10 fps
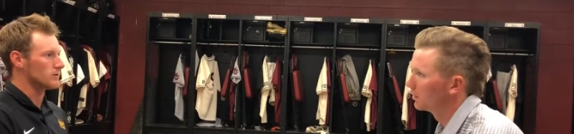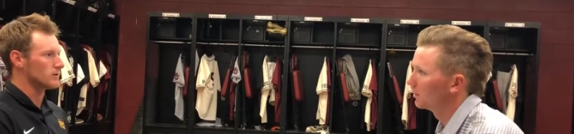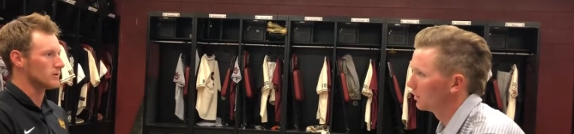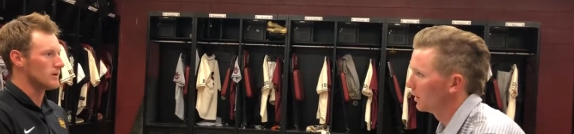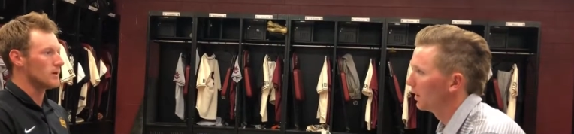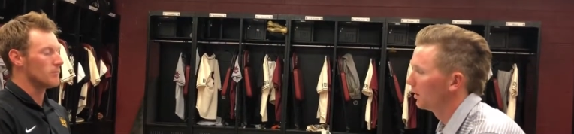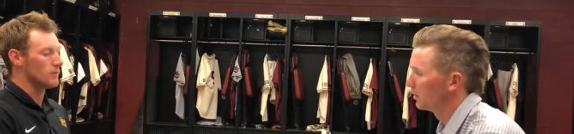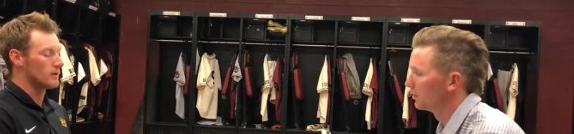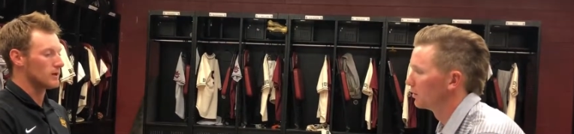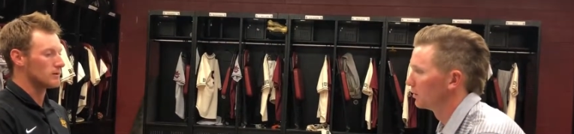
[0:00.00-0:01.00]
Speaker 1: here. Yeah.
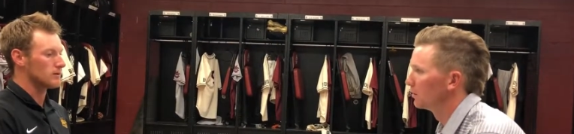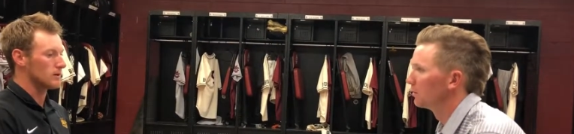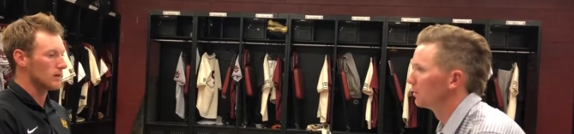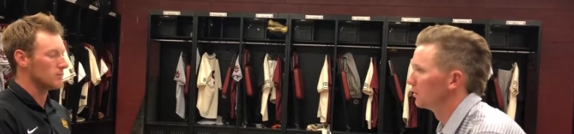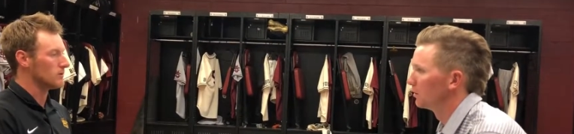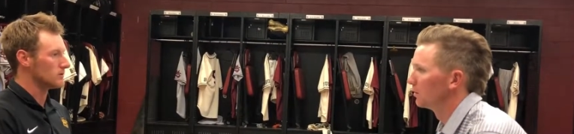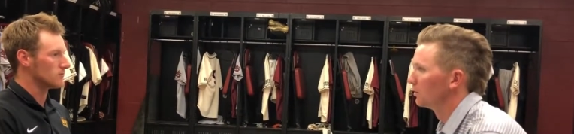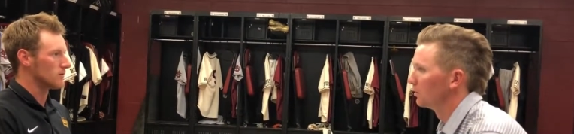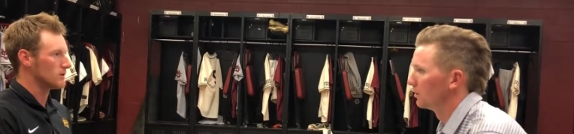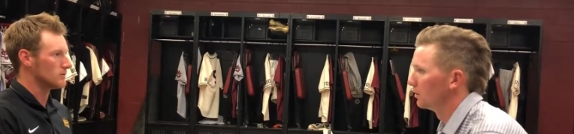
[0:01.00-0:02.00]
But I think him and his
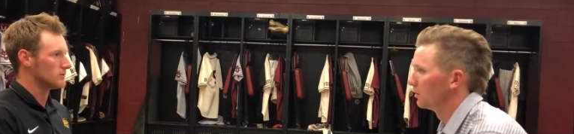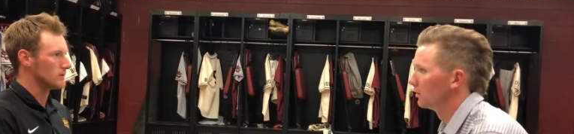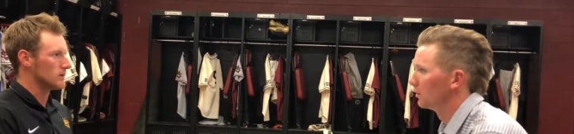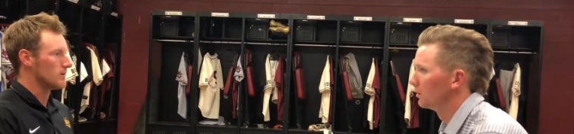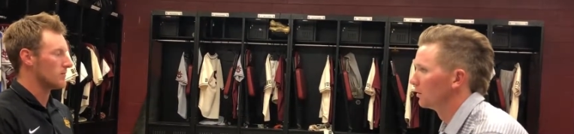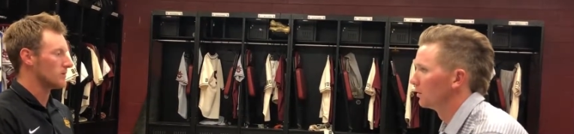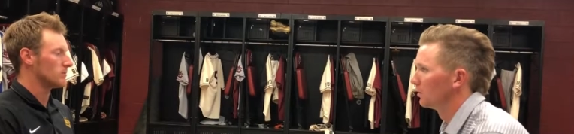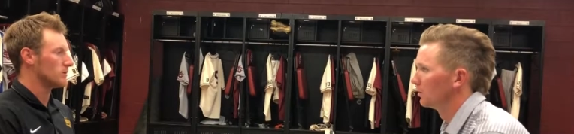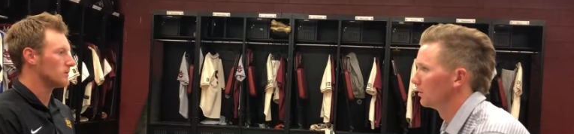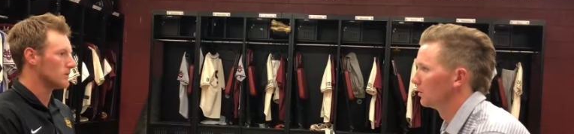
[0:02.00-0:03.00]
friends,
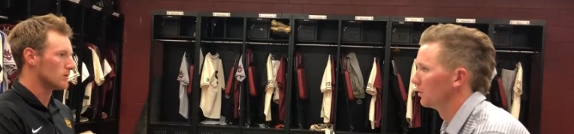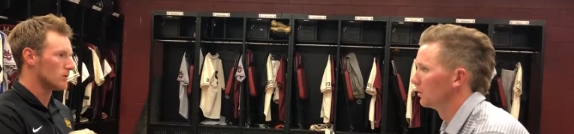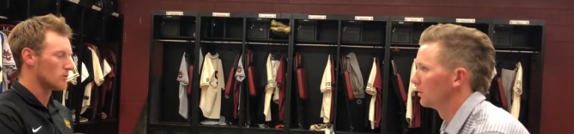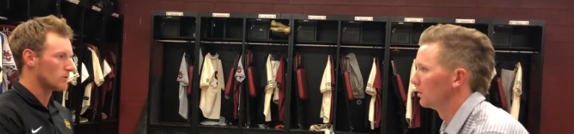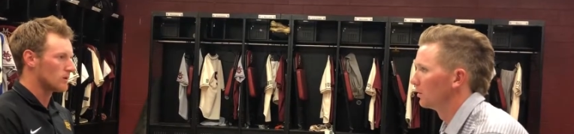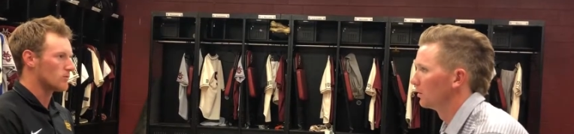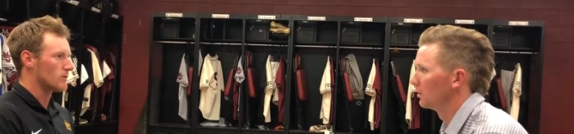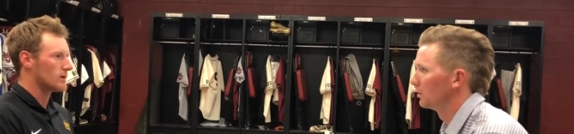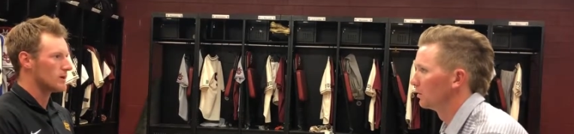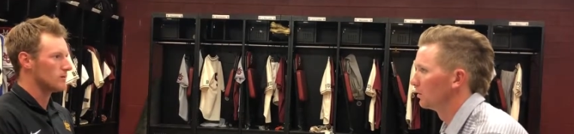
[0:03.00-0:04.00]
maybe the lower level
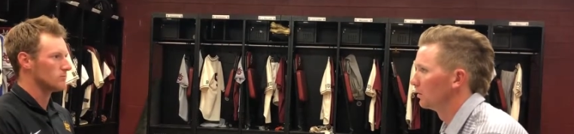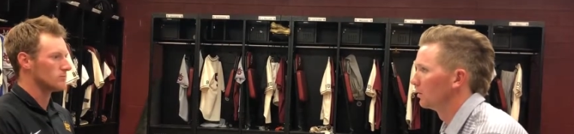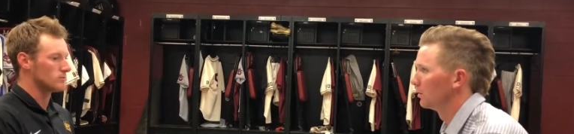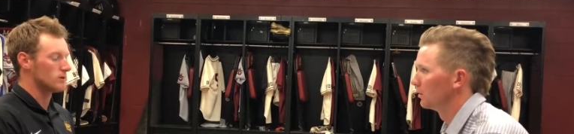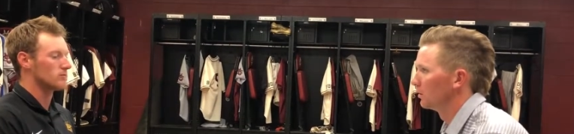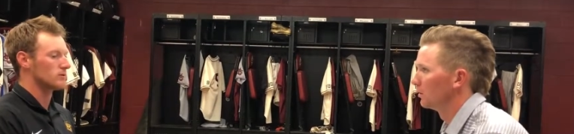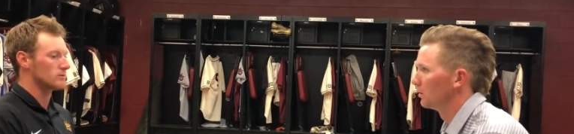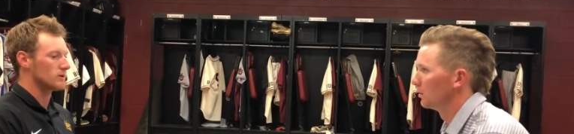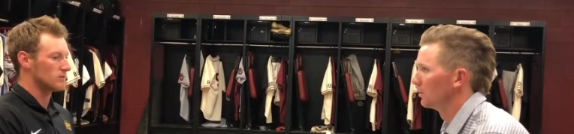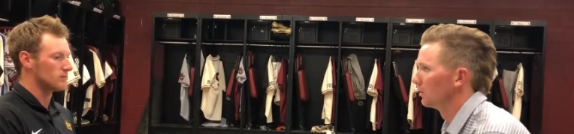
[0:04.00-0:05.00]
right now, would
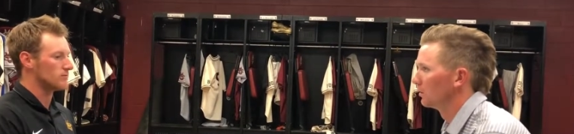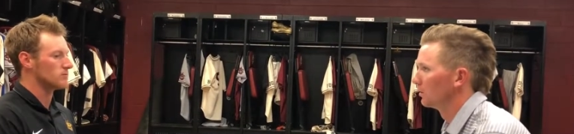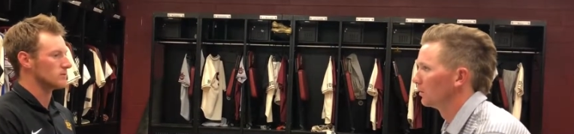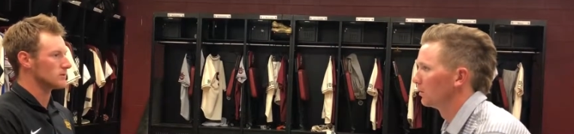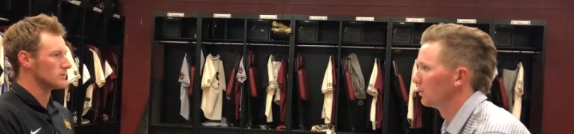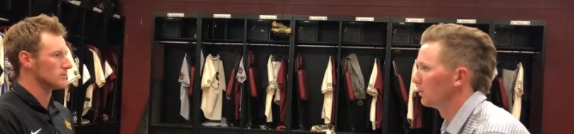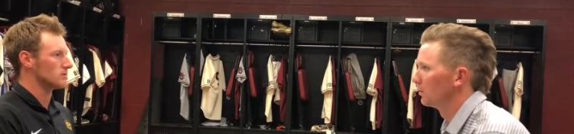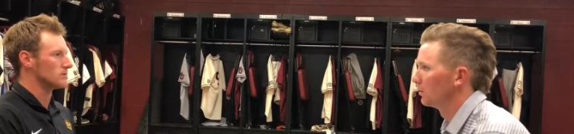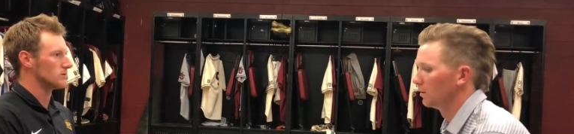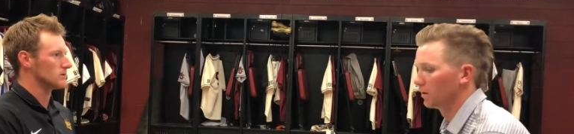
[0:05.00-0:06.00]
definitely benefit for these
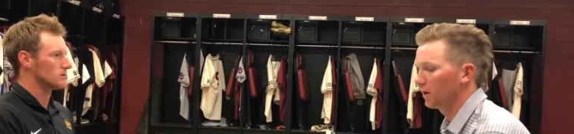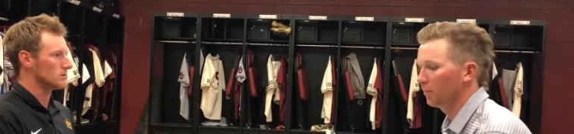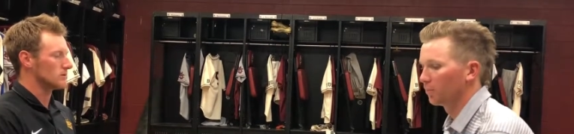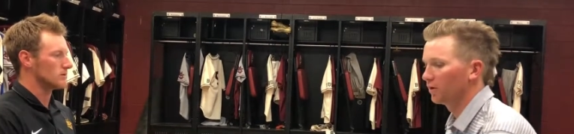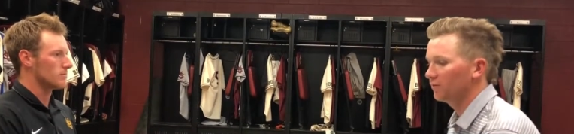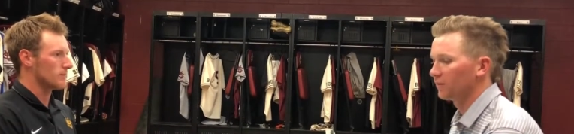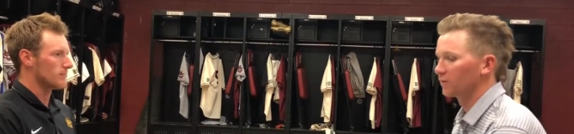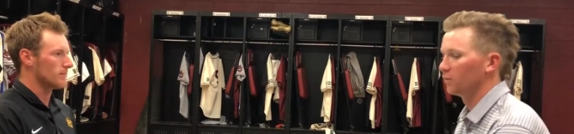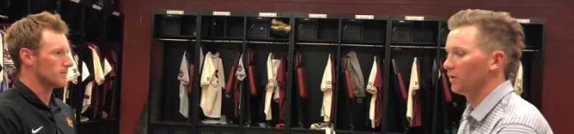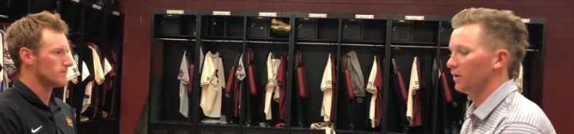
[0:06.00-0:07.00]
cleats.
Speaker 2: Okay,
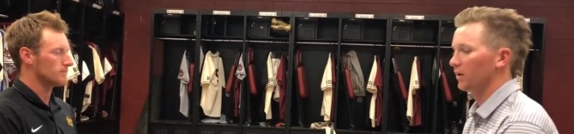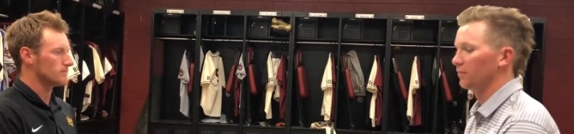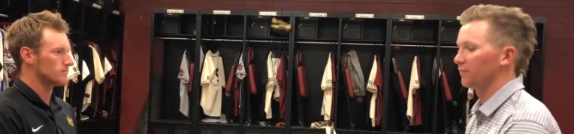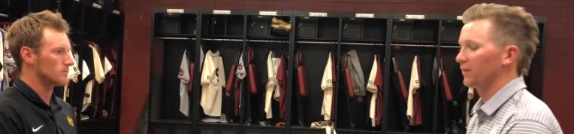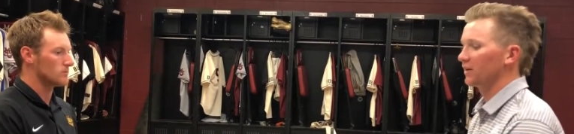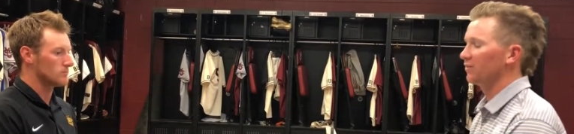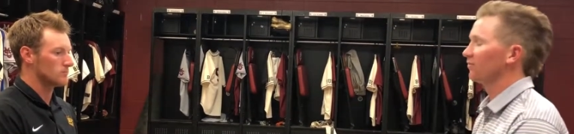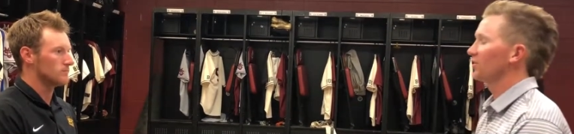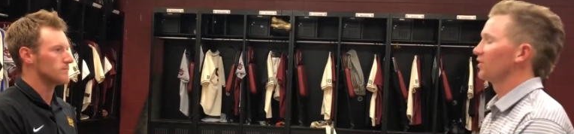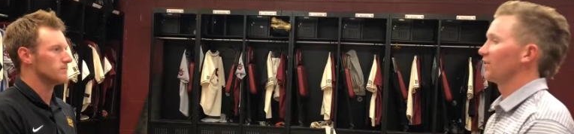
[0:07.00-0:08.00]
perfect. Well, um, thank you
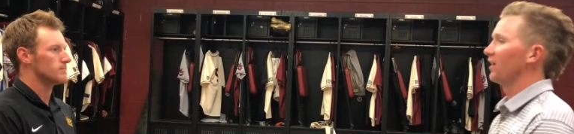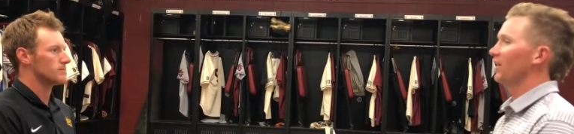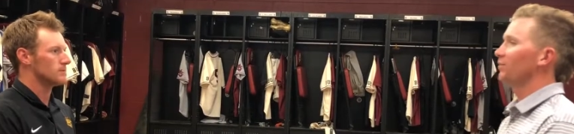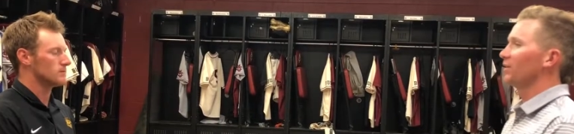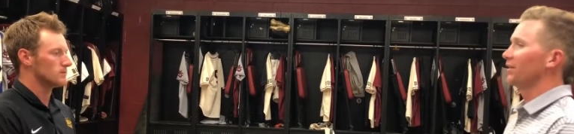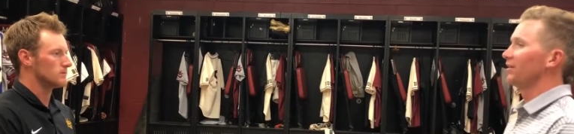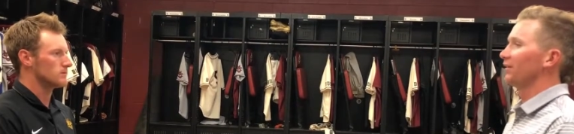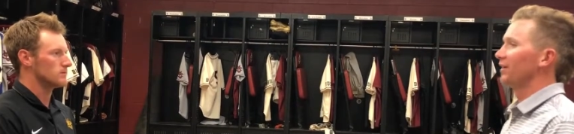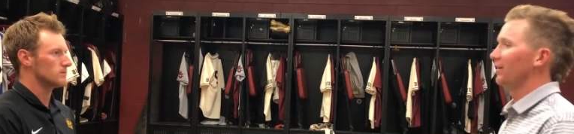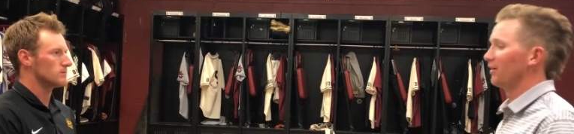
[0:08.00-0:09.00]
for your time,
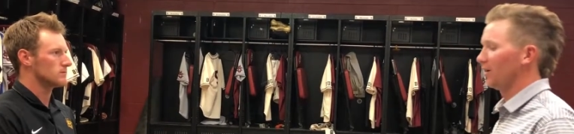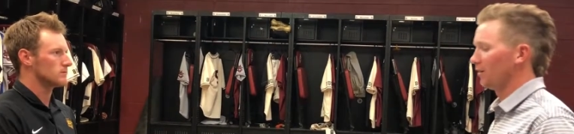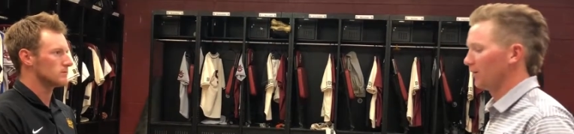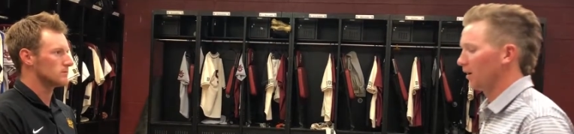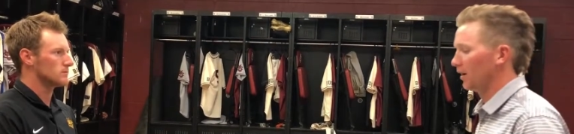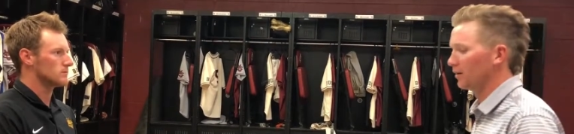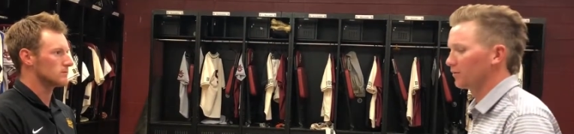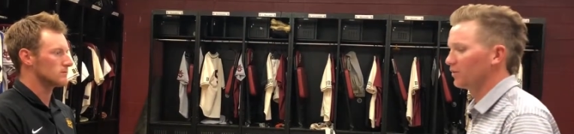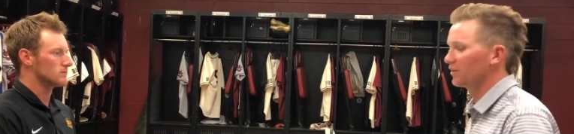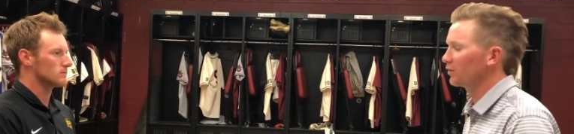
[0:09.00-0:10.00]
and uh,
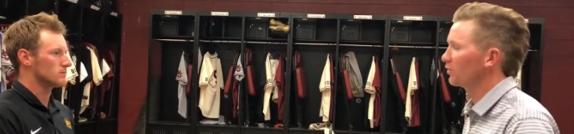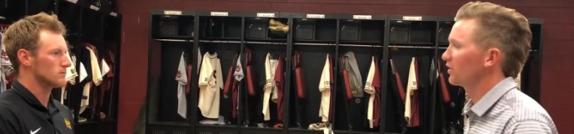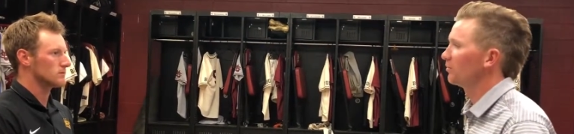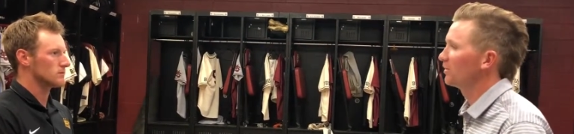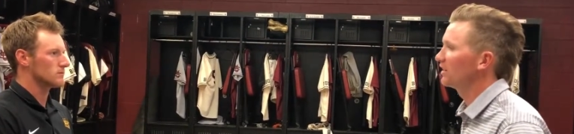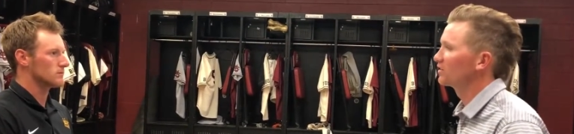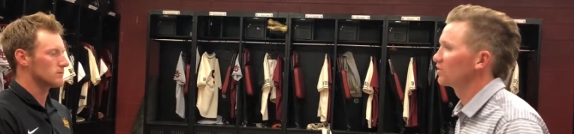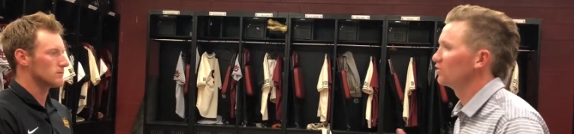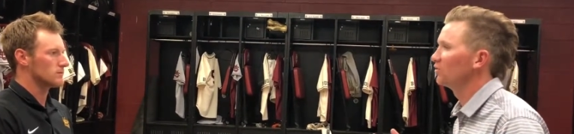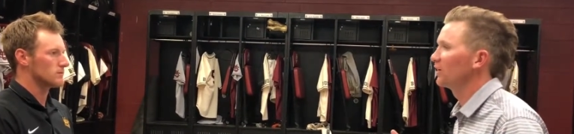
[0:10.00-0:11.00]
do you think we could meet
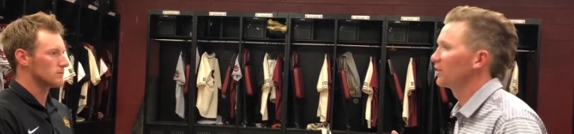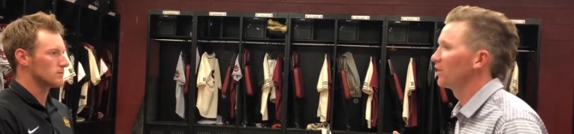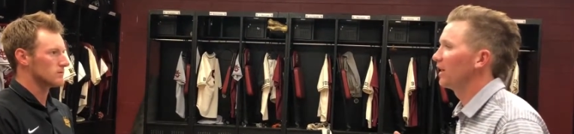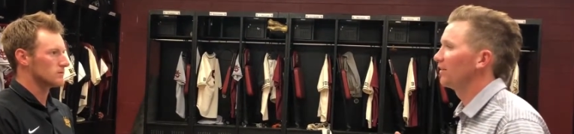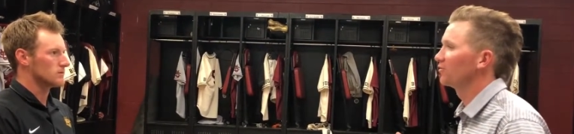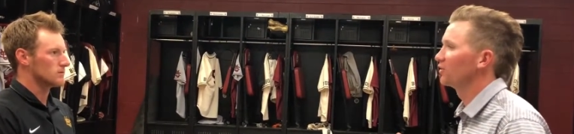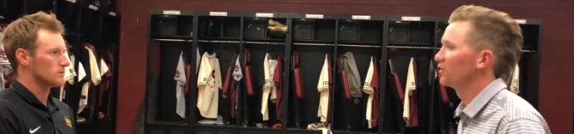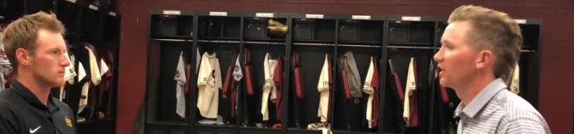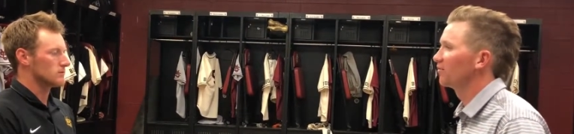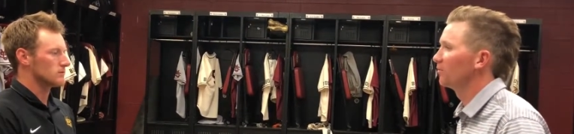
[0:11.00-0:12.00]
soon? Like uh, after you give